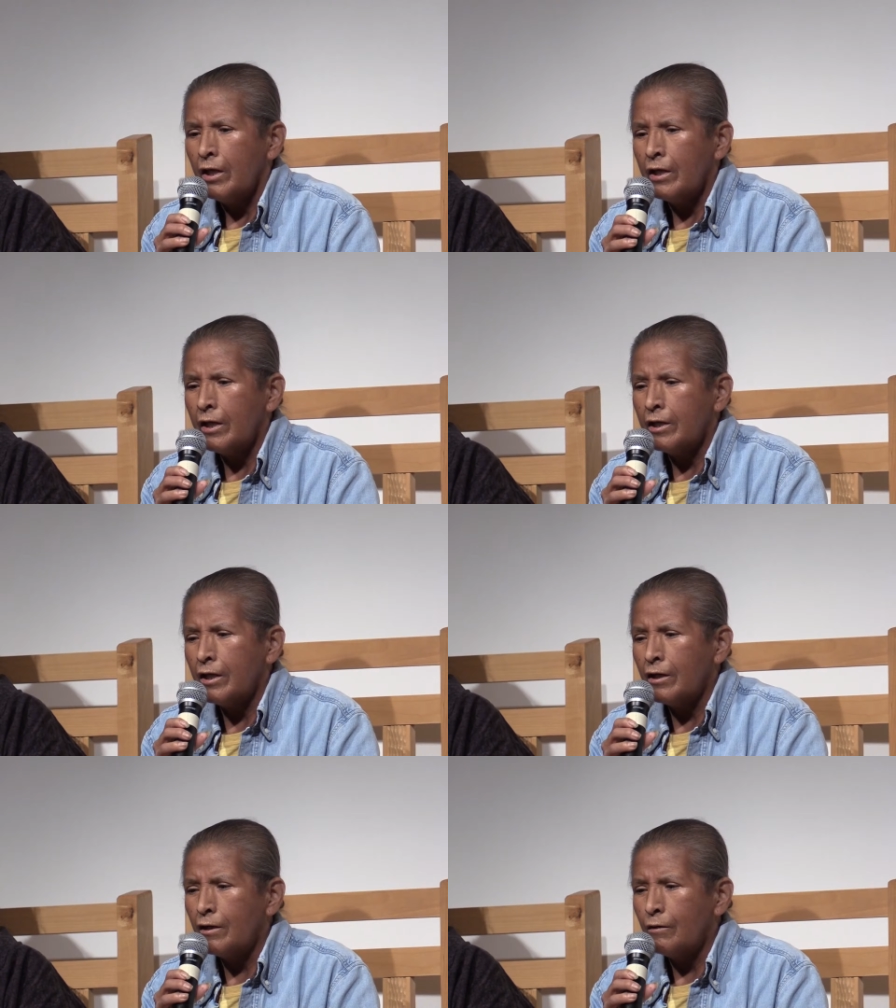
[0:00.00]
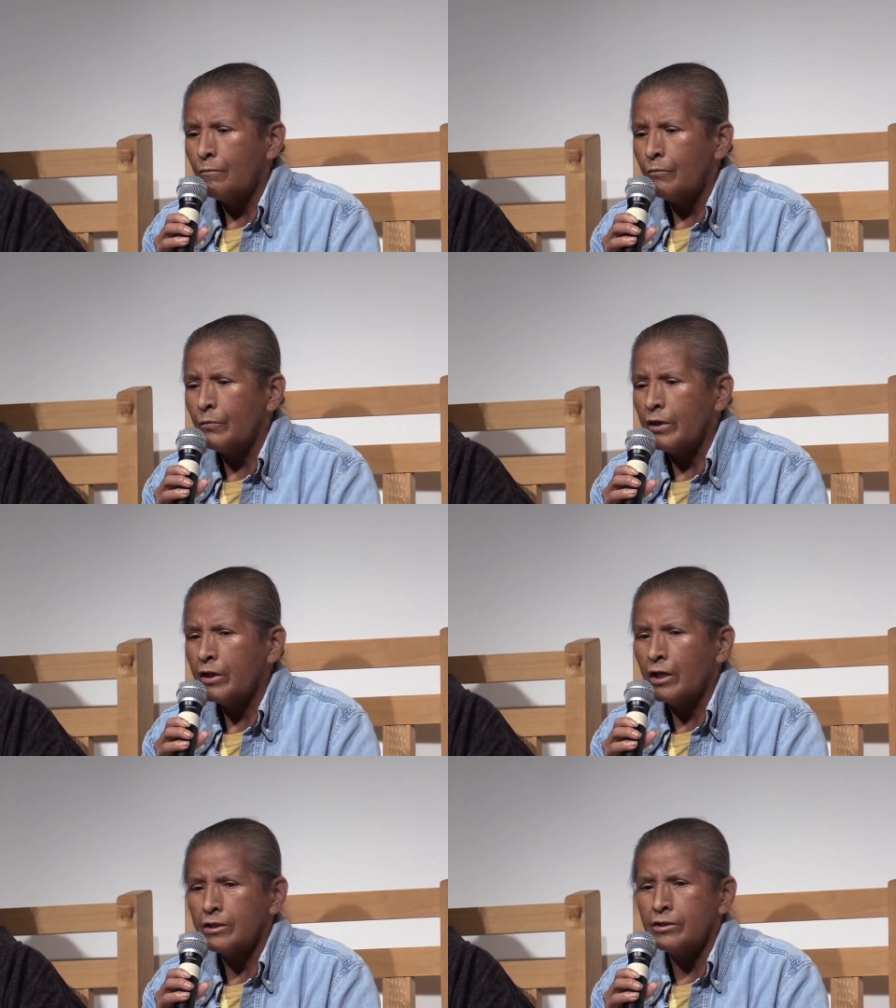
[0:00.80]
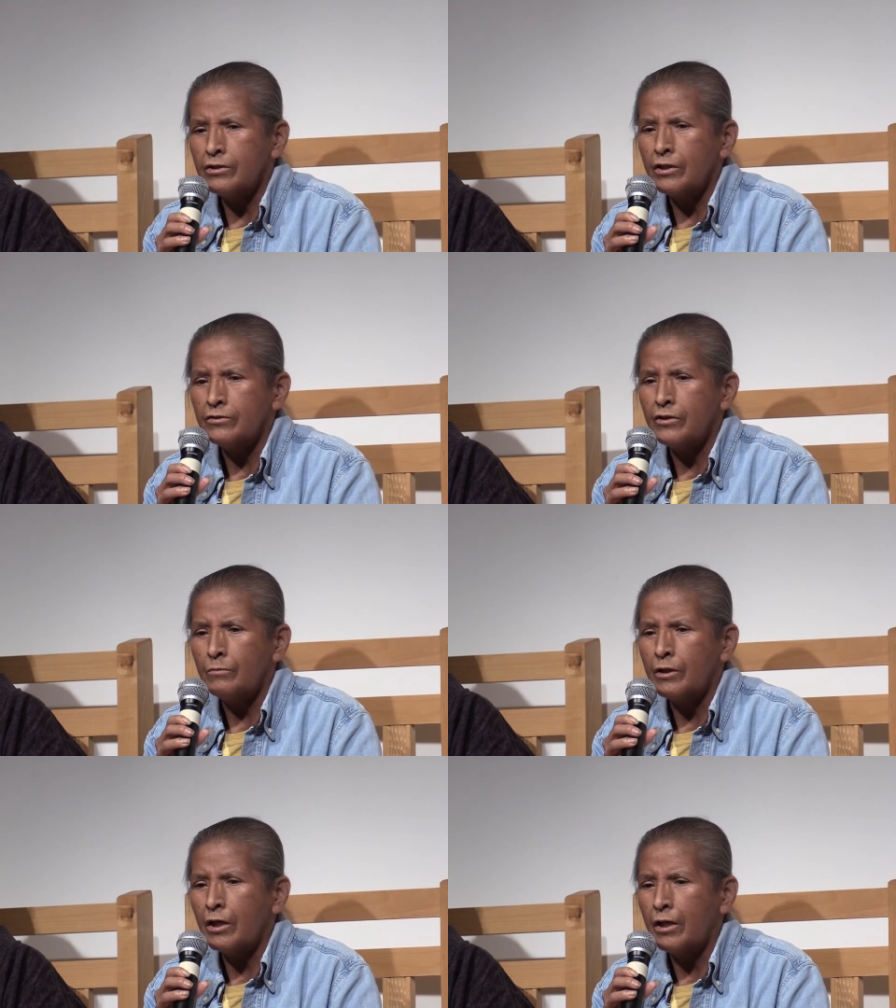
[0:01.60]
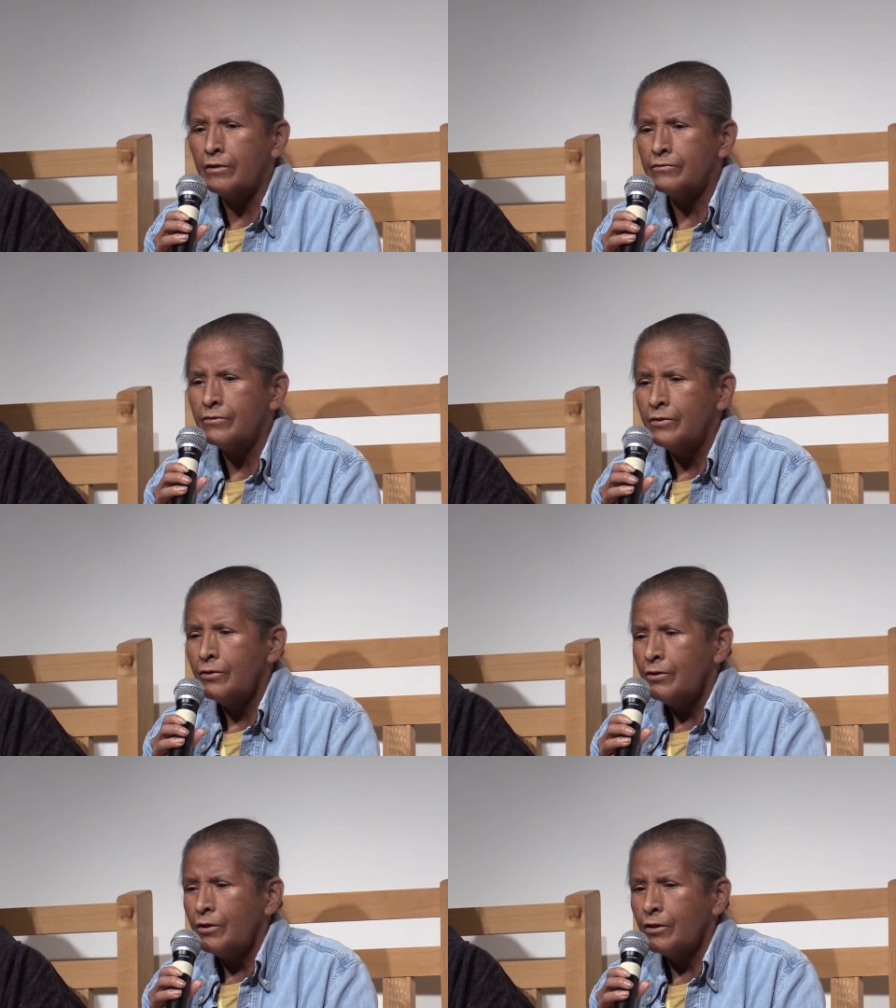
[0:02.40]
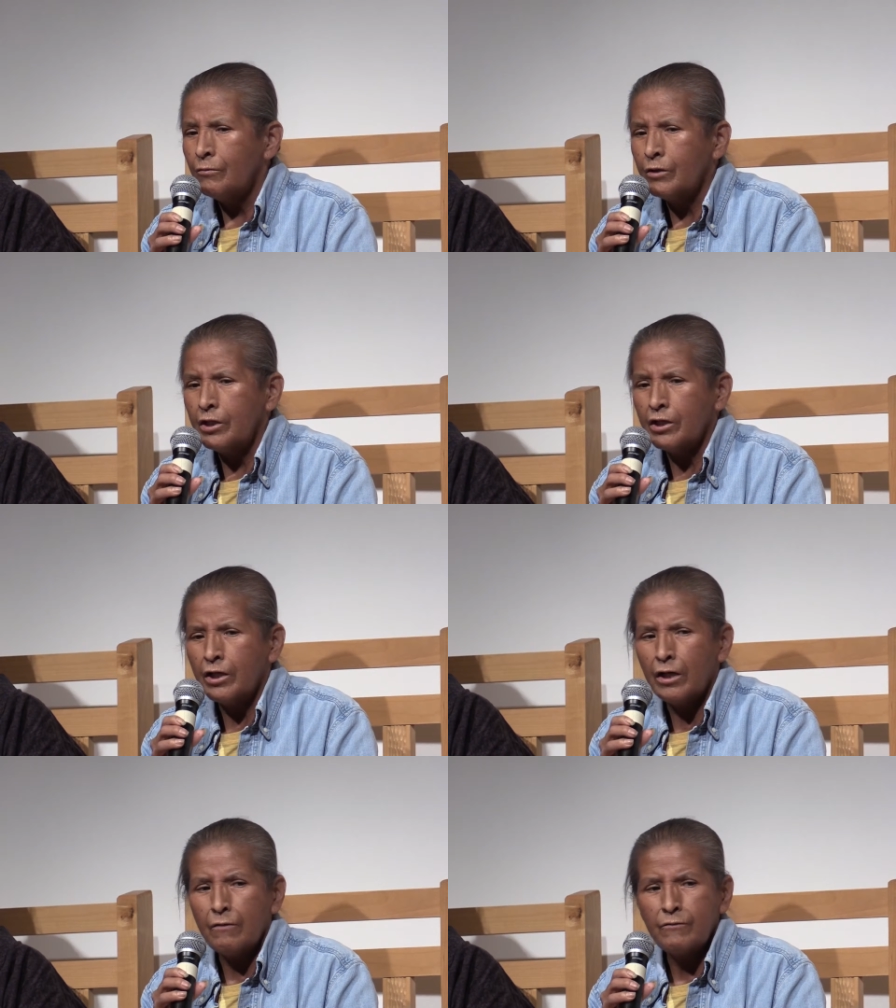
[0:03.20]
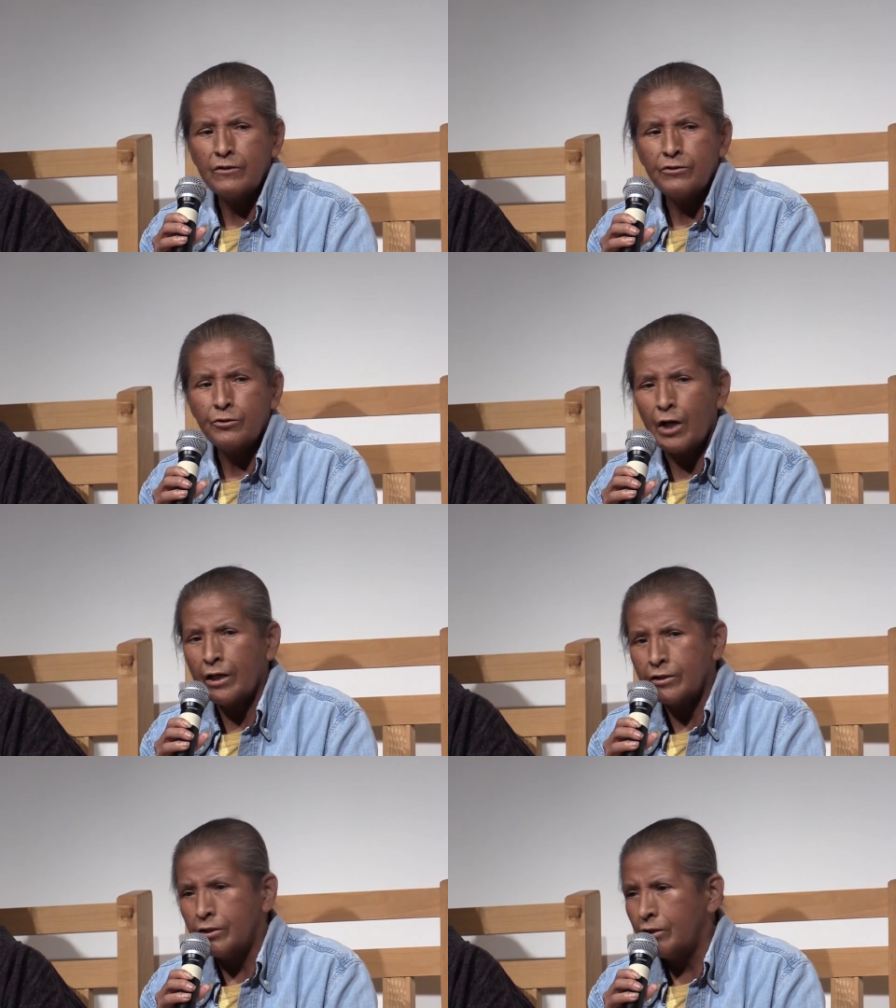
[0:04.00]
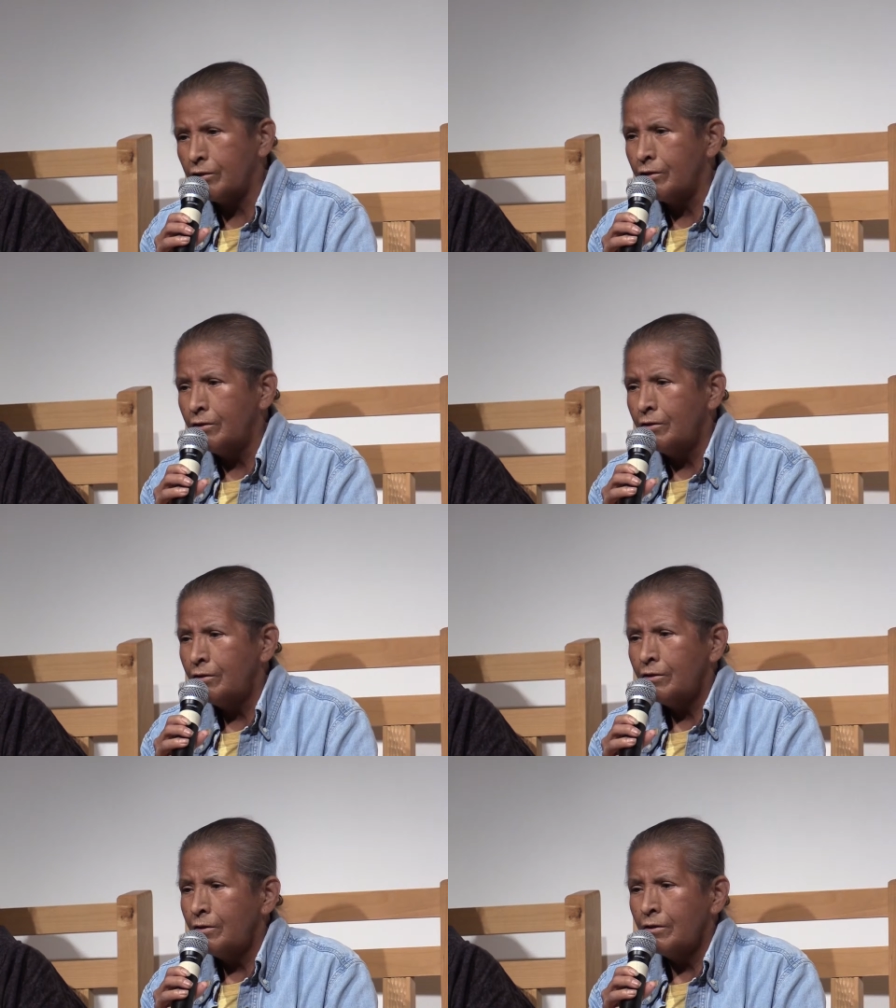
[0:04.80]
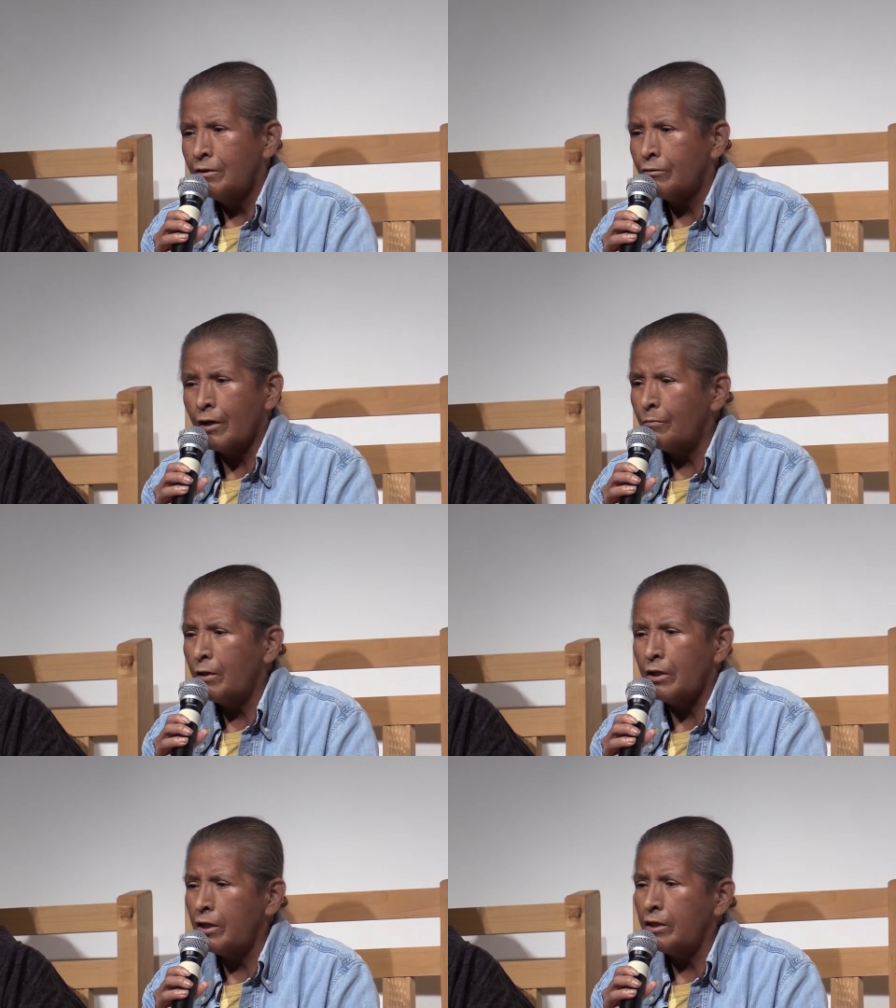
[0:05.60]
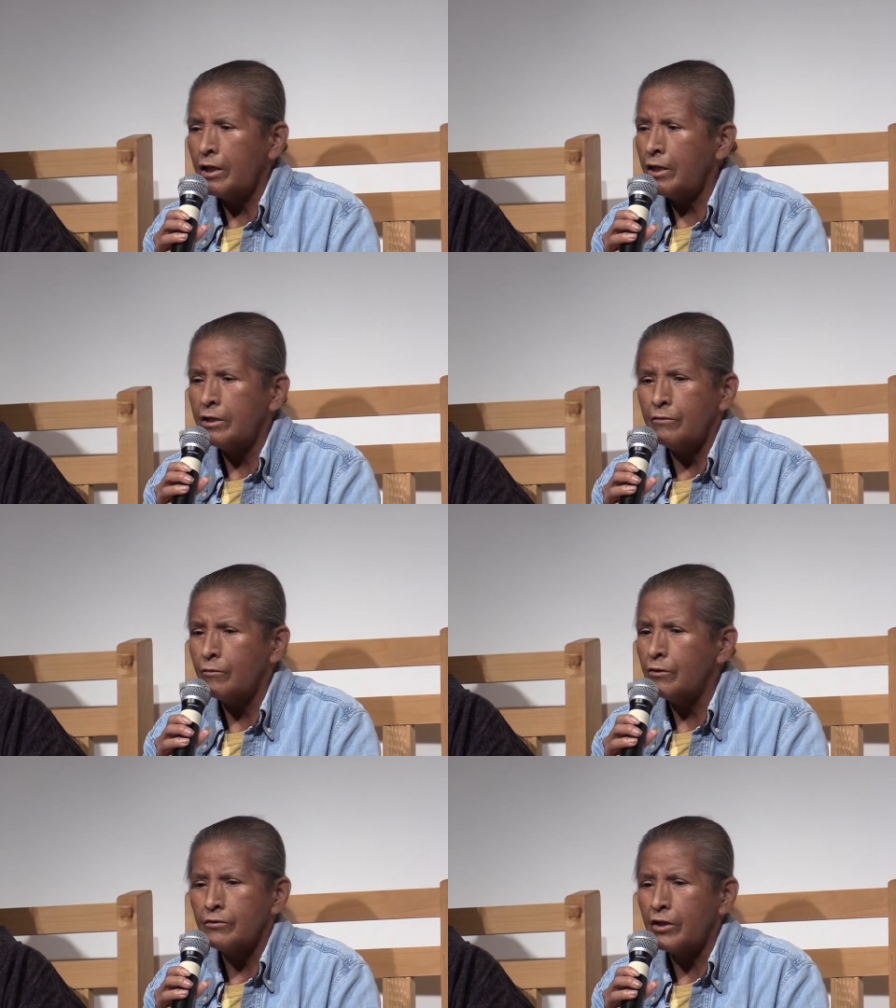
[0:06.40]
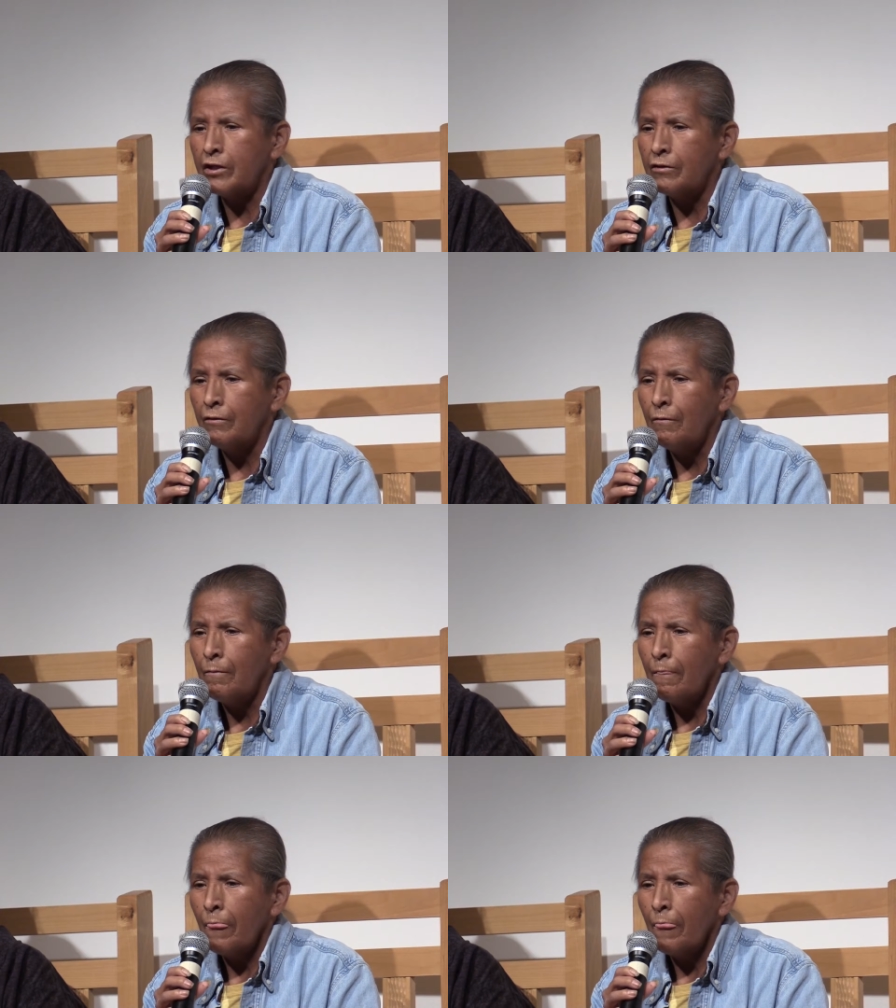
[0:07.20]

And um, he got to the summer house, and when he got off his tractor, Grandma and Annie weren't there.